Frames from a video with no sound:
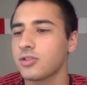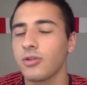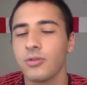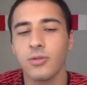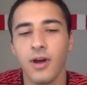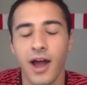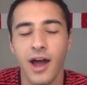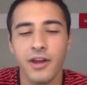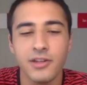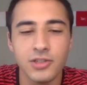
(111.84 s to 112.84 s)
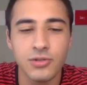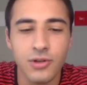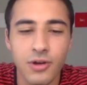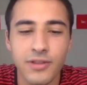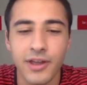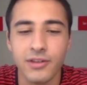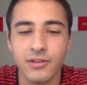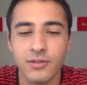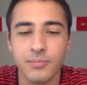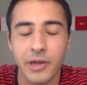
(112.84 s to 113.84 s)
So how did you know that
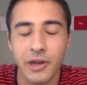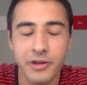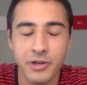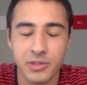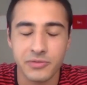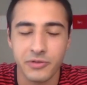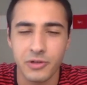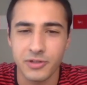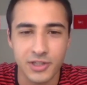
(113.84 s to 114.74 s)
perio is for you?